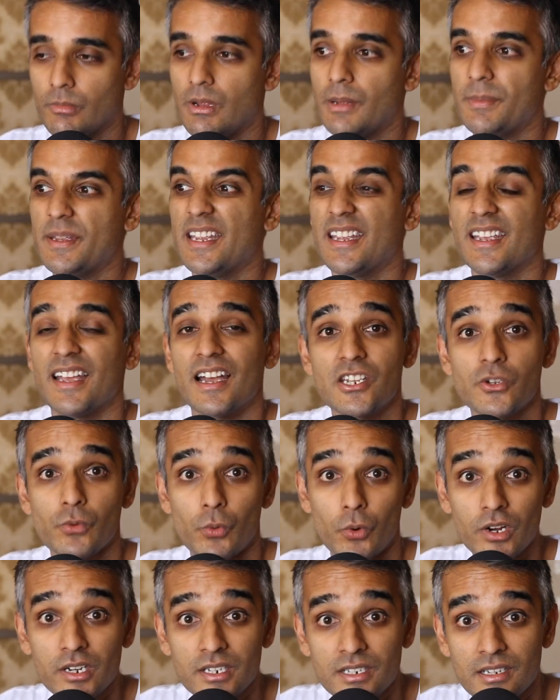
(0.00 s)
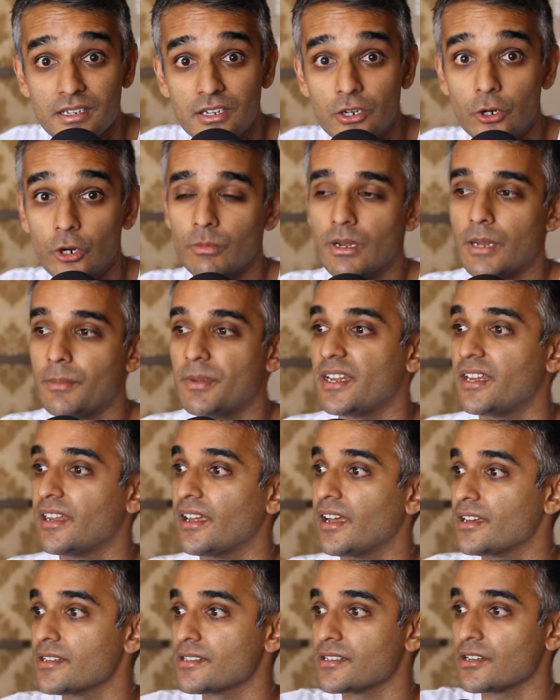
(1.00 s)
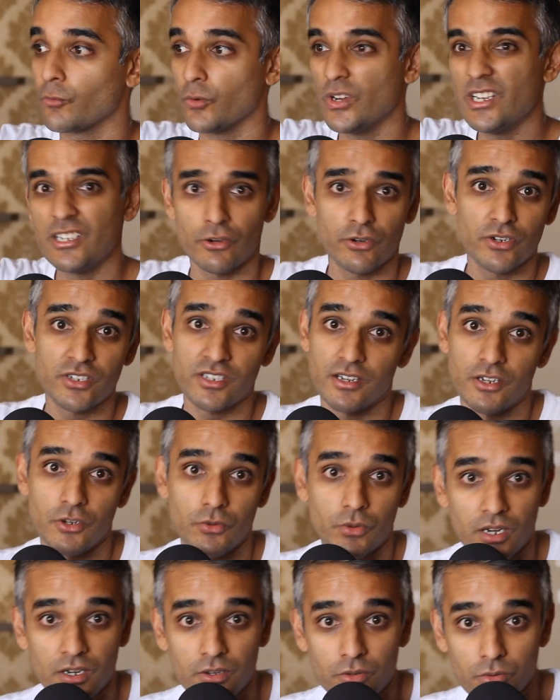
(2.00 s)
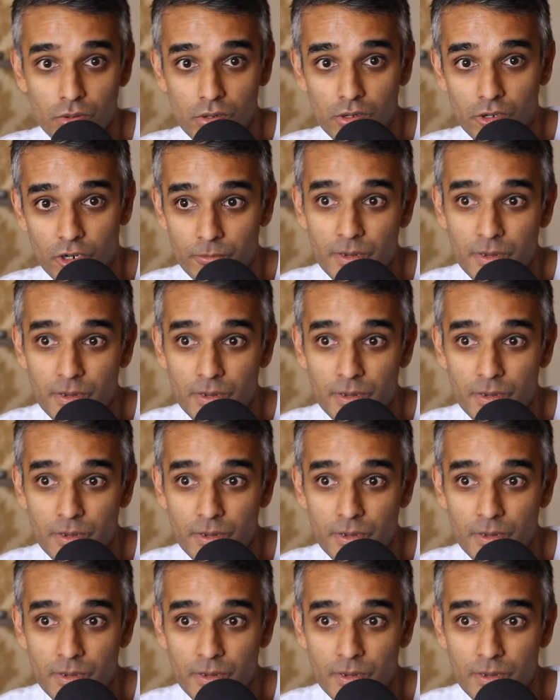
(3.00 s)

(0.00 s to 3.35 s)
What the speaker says: or maybe he has work to do, or maybe he has research to do on Google,